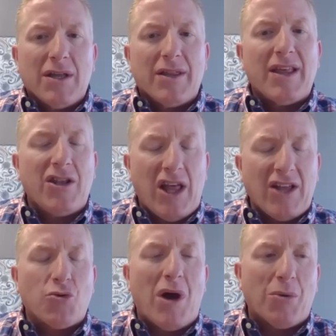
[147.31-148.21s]
and
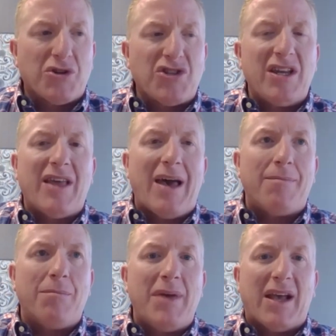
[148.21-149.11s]
that's why we're seeing
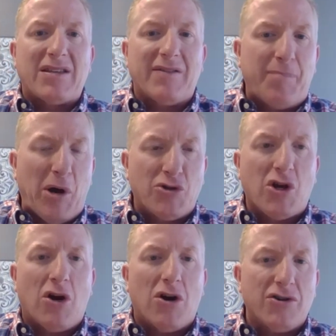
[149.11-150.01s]
that mix of
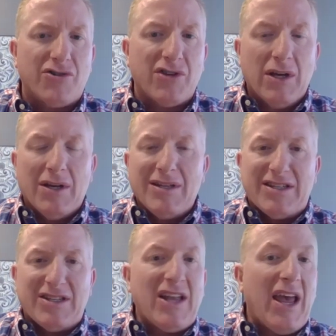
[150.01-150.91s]
postcards
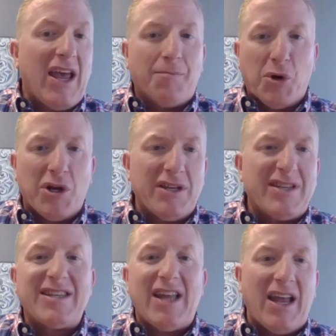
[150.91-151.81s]
staying pretty
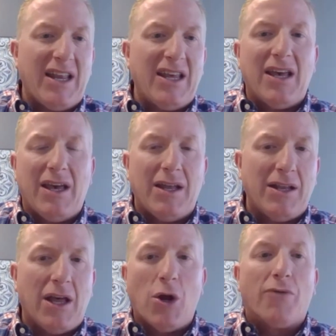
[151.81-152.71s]
steady
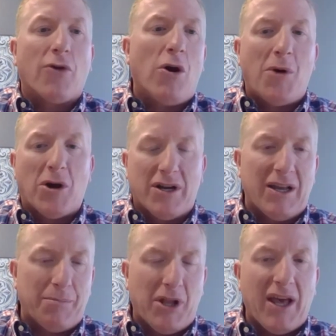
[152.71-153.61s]
in an overall
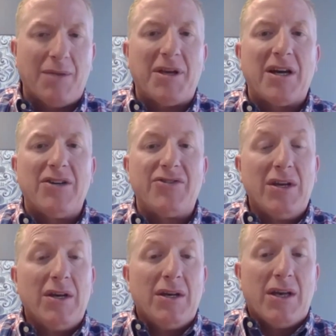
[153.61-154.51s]
marketing plan,
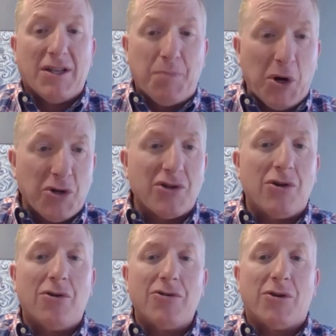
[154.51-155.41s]
because it's
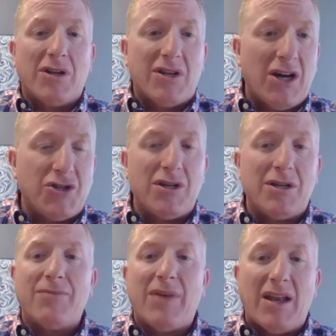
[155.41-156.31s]
personal, you can touch
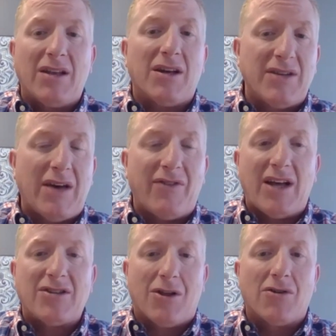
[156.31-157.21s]
it, and it does have a
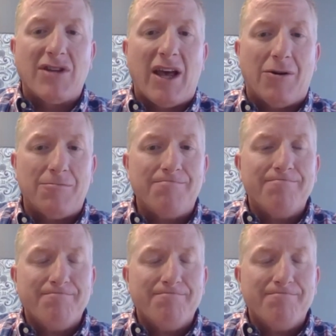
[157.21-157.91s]
nice long tail.